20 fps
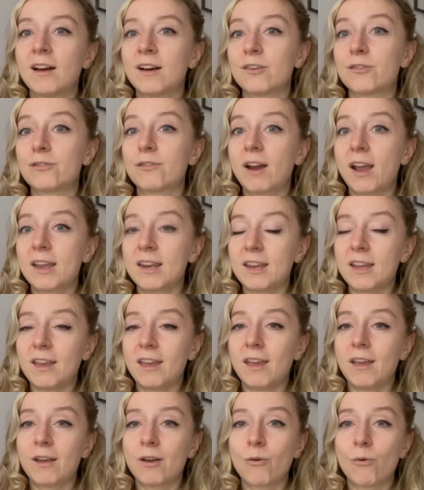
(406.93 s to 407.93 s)

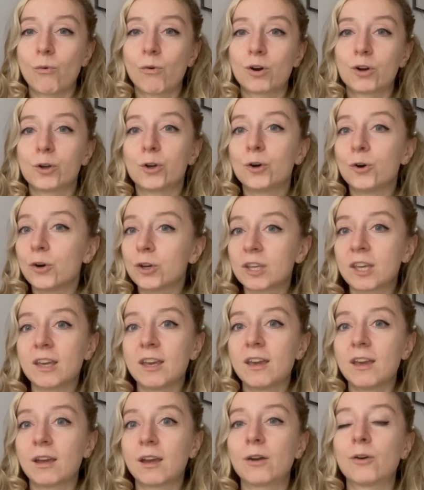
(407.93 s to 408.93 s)
writing or
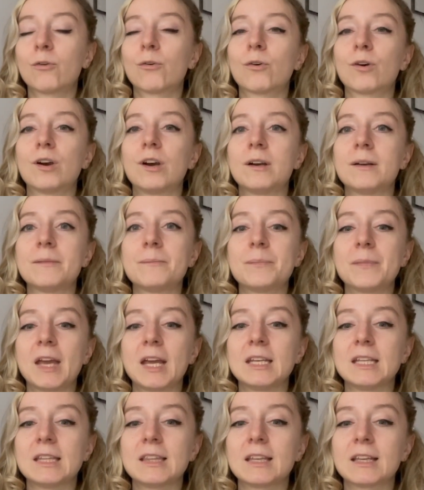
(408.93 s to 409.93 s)
cooking or
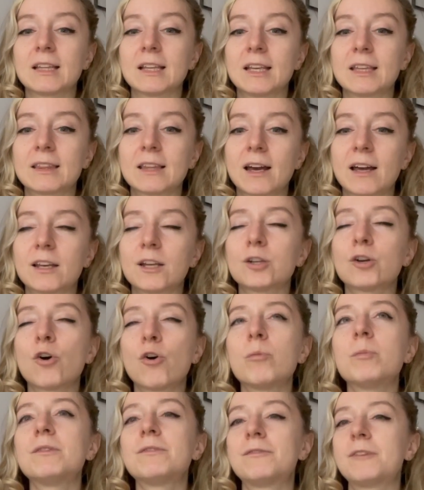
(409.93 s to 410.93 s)
anything like that. And
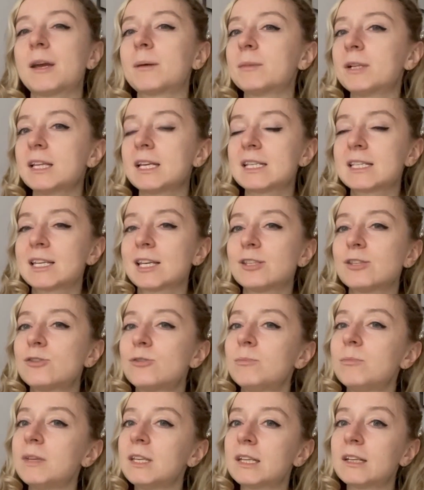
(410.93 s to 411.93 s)
home and family tend to
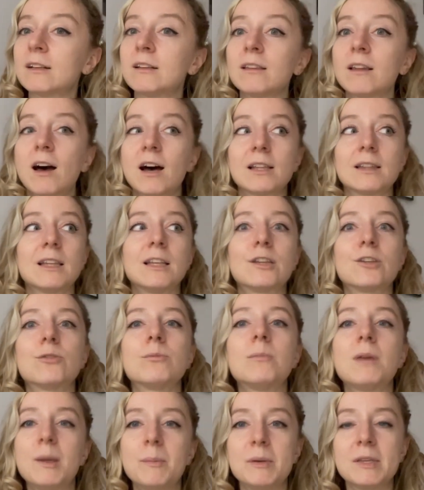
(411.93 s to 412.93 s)
mean a lot. Like, you
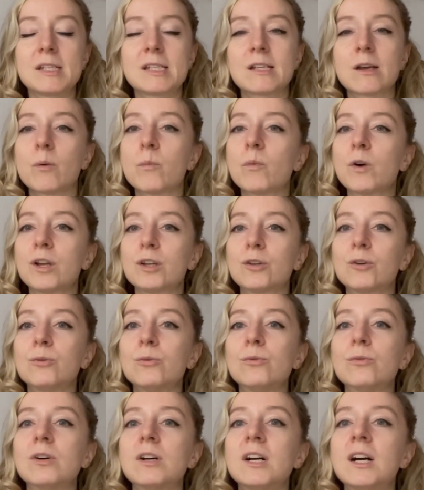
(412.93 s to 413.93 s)
may be someone
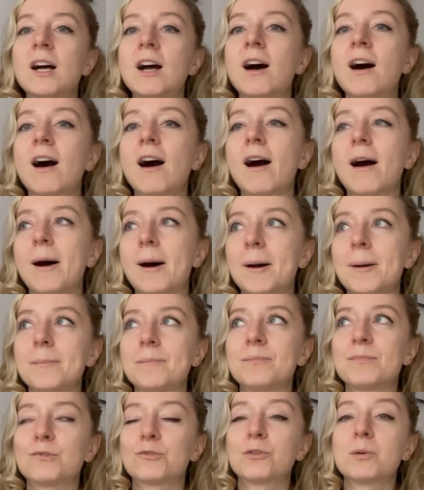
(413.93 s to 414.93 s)
who
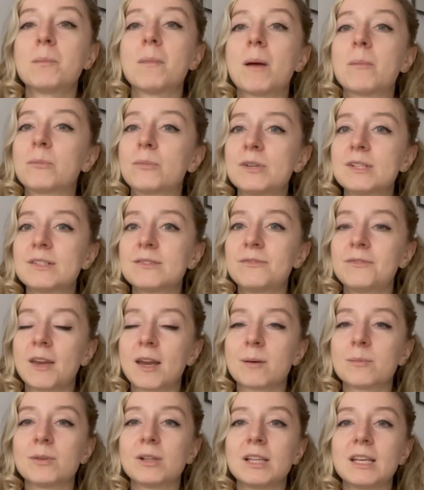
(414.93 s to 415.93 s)
remembers
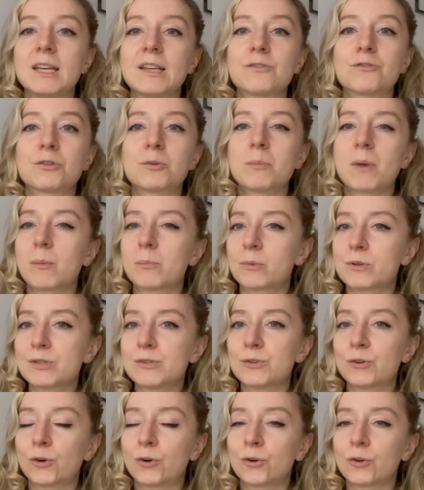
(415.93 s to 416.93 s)
family and
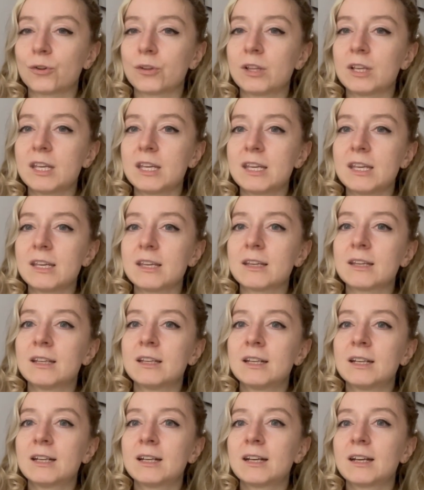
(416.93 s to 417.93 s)
remembers early
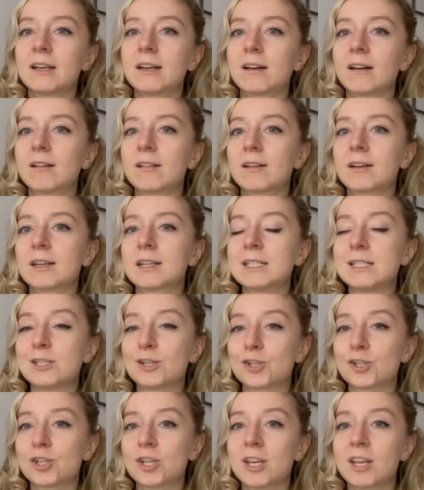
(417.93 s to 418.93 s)

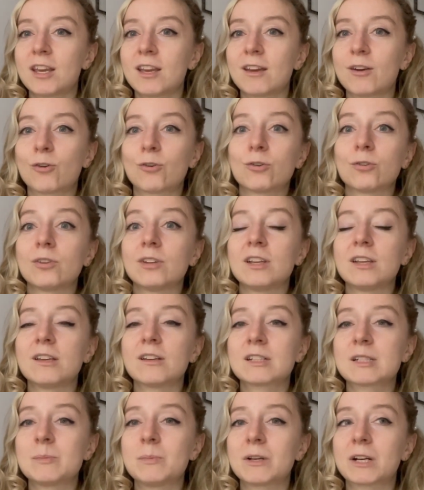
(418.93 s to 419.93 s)
conditioning, early
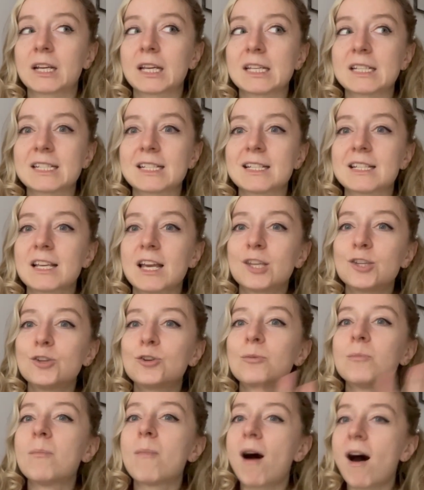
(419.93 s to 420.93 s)
experiences. And
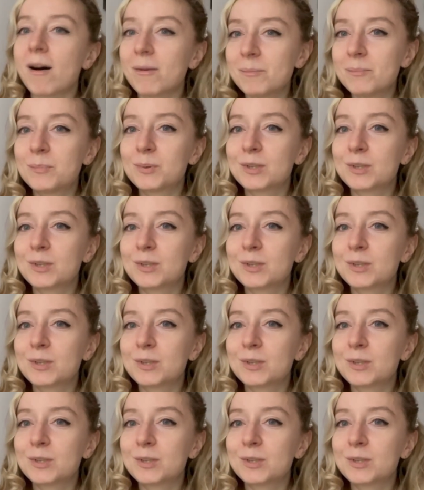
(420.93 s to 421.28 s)
your mom,